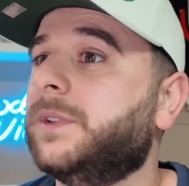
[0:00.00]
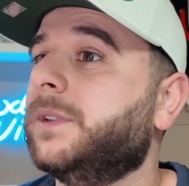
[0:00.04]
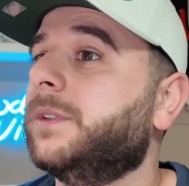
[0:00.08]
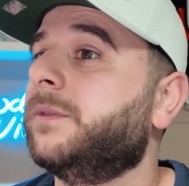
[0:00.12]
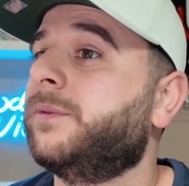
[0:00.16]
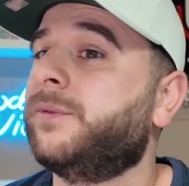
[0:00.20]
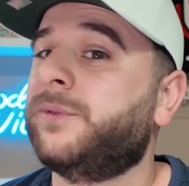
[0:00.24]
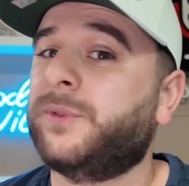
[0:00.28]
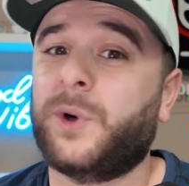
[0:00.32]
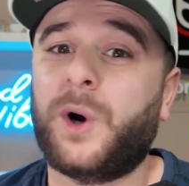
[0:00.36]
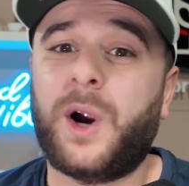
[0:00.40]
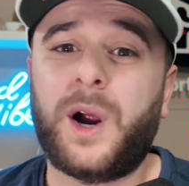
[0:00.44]

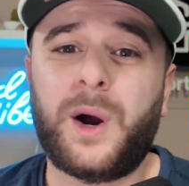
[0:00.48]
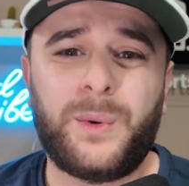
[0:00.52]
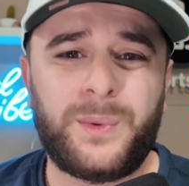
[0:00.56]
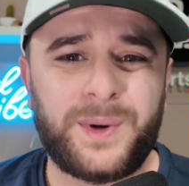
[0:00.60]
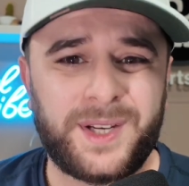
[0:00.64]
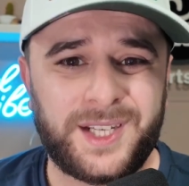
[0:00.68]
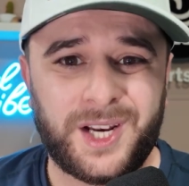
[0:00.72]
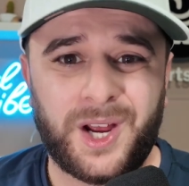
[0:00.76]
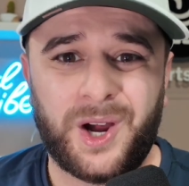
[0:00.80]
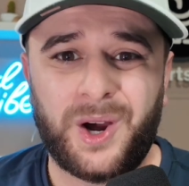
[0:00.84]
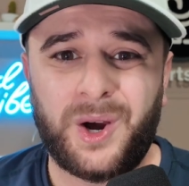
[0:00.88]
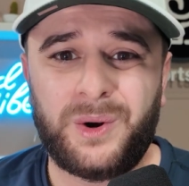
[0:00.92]
For all
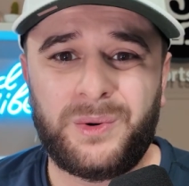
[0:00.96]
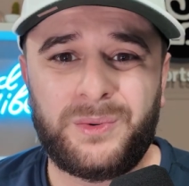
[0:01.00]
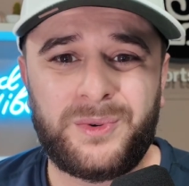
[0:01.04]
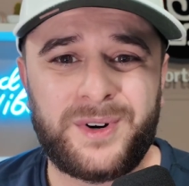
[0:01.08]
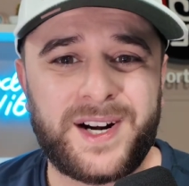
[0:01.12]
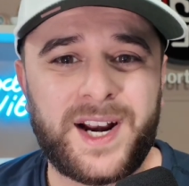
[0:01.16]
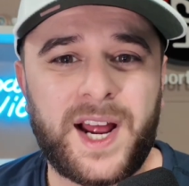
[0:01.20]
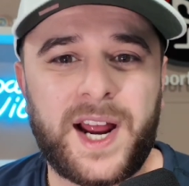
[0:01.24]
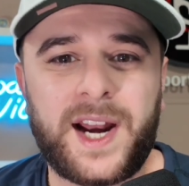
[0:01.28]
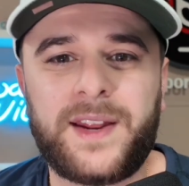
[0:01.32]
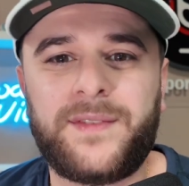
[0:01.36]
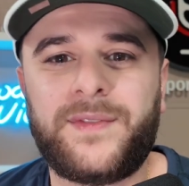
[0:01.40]
we know, we're
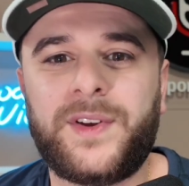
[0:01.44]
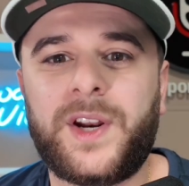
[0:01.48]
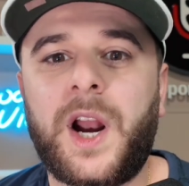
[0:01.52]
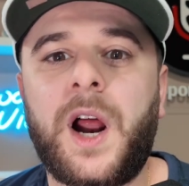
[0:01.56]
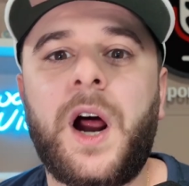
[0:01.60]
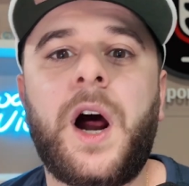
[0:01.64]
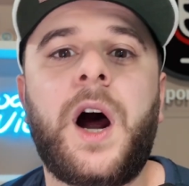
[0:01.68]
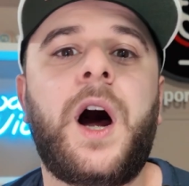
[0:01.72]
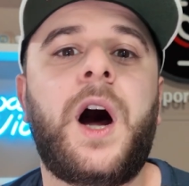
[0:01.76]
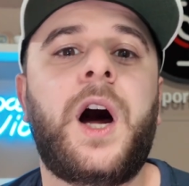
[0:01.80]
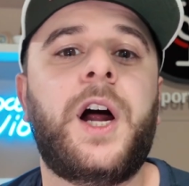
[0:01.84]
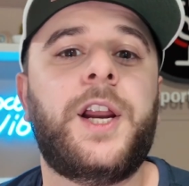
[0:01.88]
not even
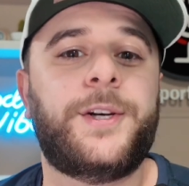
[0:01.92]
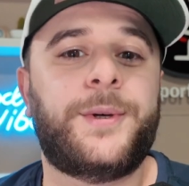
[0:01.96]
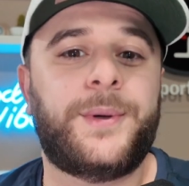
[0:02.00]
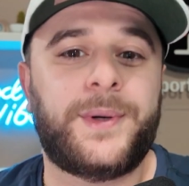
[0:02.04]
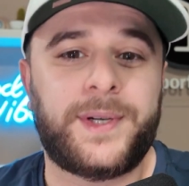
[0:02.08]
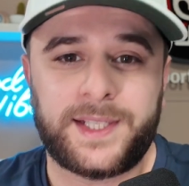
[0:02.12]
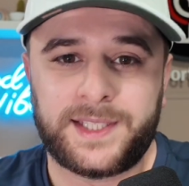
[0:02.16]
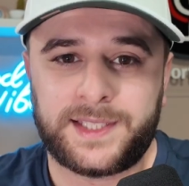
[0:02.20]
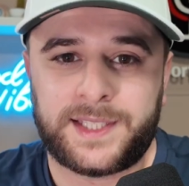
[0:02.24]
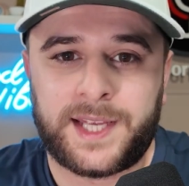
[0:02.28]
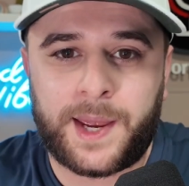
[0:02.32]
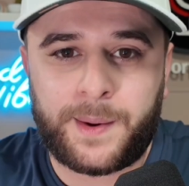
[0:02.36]

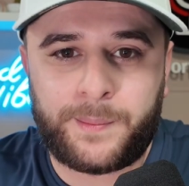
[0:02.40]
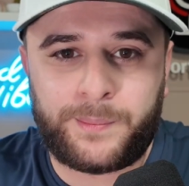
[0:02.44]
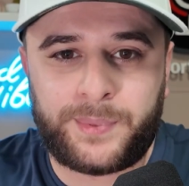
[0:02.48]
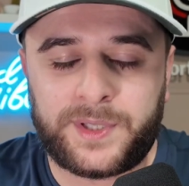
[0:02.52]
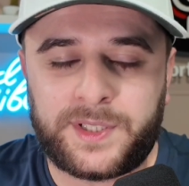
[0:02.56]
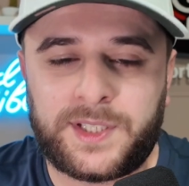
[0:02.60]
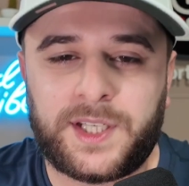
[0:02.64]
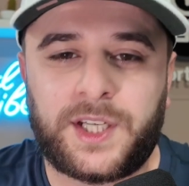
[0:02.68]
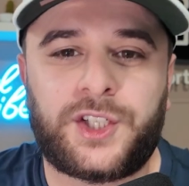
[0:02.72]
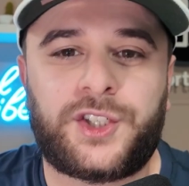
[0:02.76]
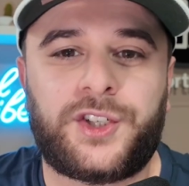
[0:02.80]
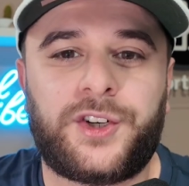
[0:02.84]

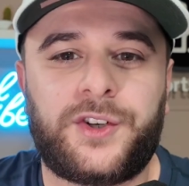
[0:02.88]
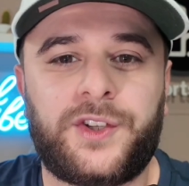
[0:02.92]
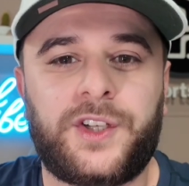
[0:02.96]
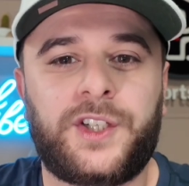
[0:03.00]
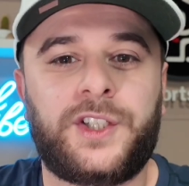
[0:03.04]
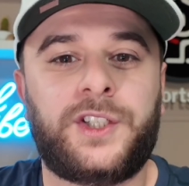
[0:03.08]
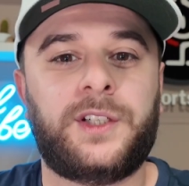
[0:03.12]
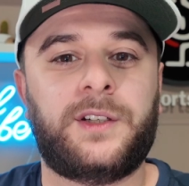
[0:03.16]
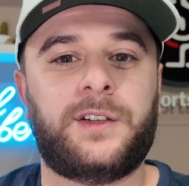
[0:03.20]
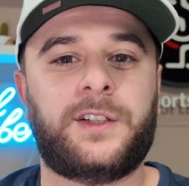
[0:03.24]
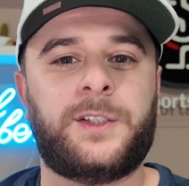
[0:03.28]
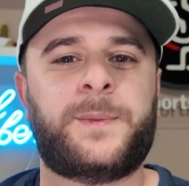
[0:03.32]
110% sure that
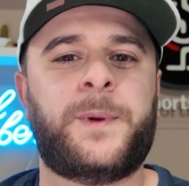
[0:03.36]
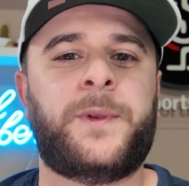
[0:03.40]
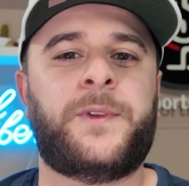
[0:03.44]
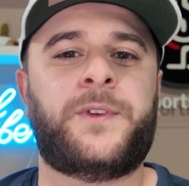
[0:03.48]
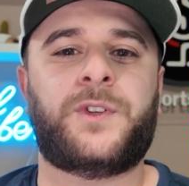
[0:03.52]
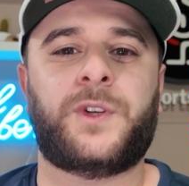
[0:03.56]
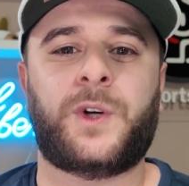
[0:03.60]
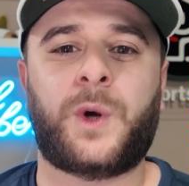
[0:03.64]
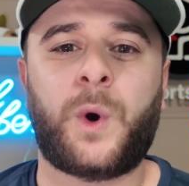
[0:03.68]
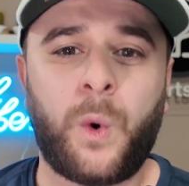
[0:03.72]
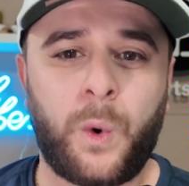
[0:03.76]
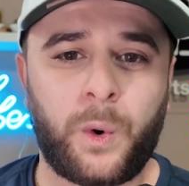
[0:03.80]
Geno Smith
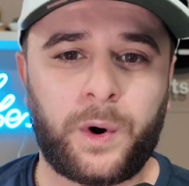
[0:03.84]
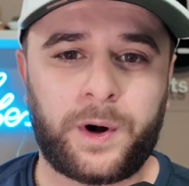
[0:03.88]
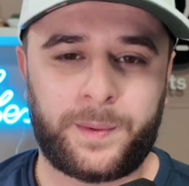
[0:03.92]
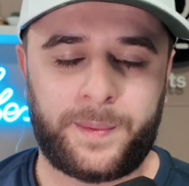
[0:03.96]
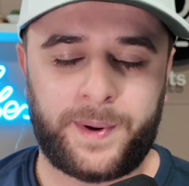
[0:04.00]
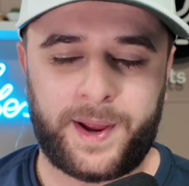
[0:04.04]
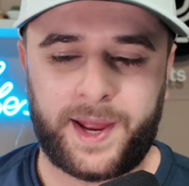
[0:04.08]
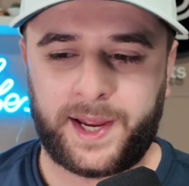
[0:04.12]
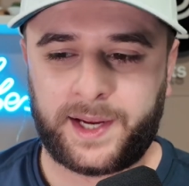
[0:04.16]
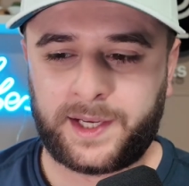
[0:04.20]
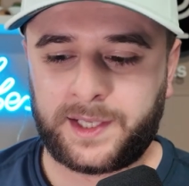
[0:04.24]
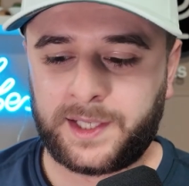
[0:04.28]
is a
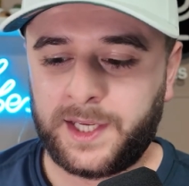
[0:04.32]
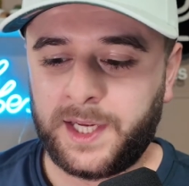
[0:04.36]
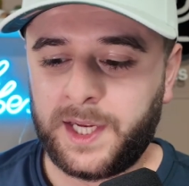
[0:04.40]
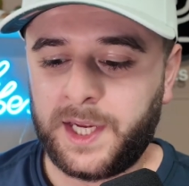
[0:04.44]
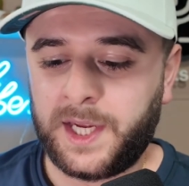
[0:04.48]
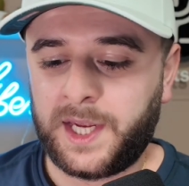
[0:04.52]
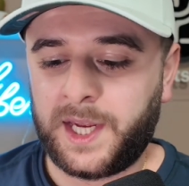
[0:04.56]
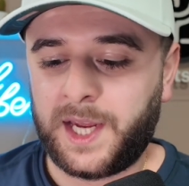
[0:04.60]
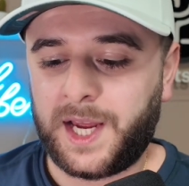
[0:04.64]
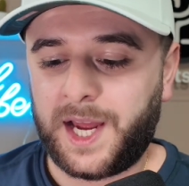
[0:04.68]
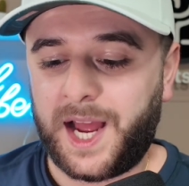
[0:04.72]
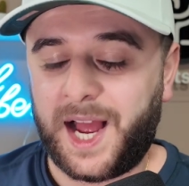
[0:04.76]
quarterback.
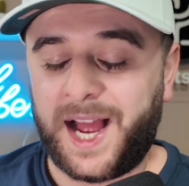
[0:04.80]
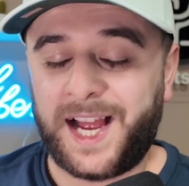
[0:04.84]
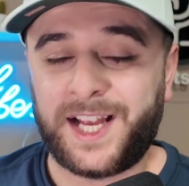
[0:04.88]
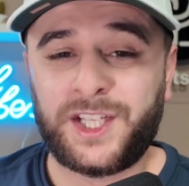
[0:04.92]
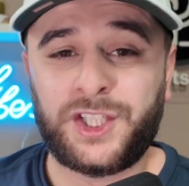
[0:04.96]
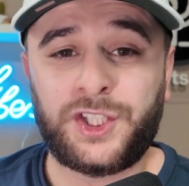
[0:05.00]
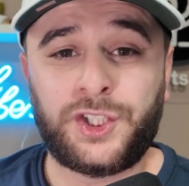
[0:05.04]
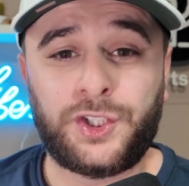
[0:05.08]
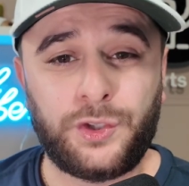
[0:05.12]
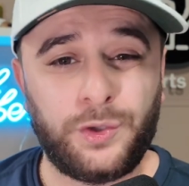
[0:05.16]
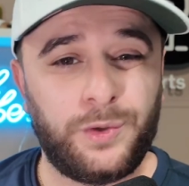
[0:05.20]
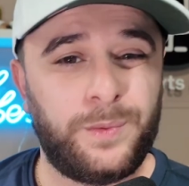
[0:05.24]
I
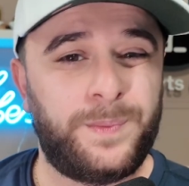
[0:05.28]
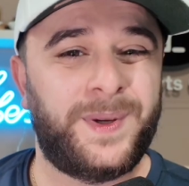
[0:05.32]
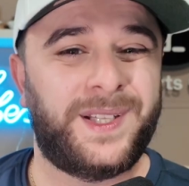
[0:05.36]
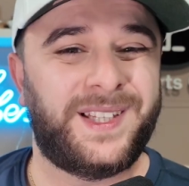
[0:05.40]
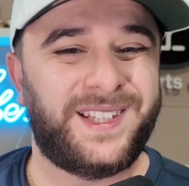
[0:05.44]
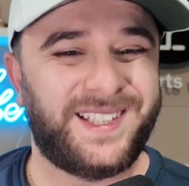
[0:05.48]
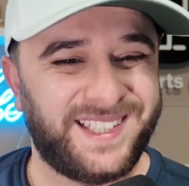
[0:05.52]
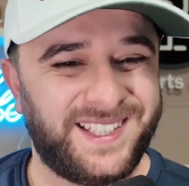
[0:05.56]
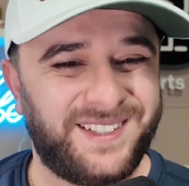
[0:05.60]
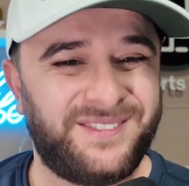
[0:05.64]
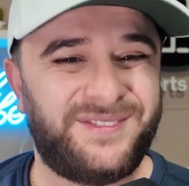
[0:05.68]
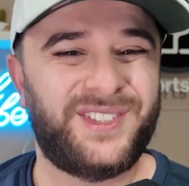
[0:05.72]
do
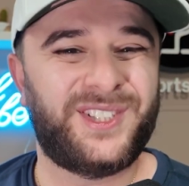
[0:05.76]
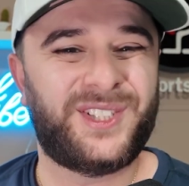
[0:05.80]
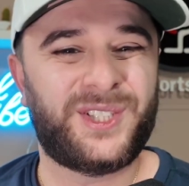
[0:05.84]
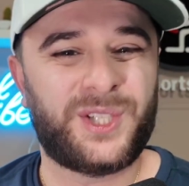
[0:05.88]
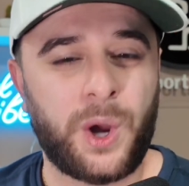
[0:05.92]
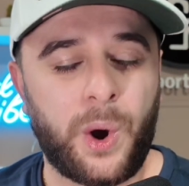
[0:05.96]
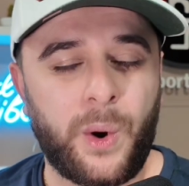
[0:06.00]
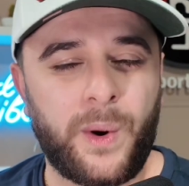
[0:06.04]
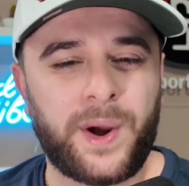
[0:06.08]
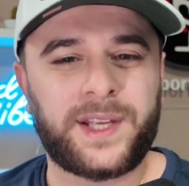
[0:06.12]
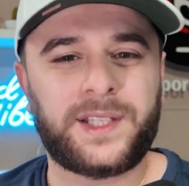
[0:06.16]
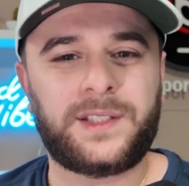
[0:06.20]
believe he's
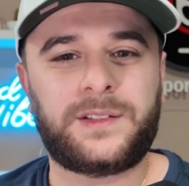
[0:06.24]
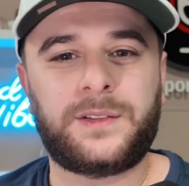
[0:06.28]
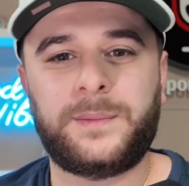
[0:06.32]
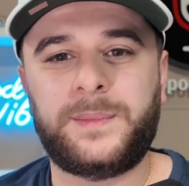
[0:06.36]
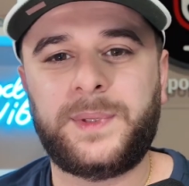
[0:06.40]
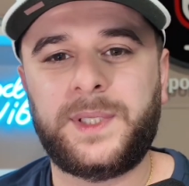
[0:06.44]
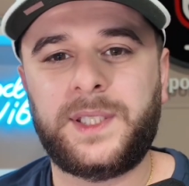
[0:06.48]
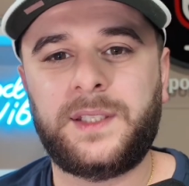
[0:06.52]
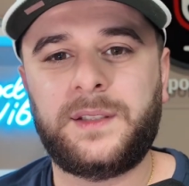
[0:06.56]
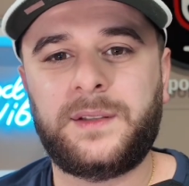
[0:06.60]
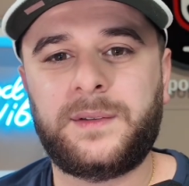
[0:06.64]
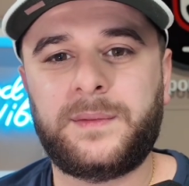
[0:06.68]
going to
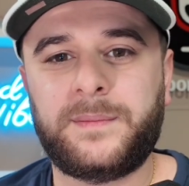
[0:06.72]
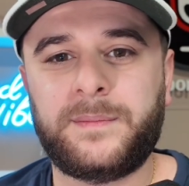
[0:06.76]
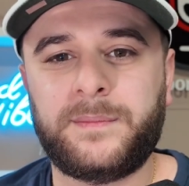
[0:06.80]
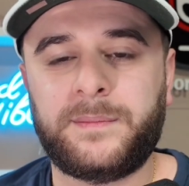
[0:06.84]
be.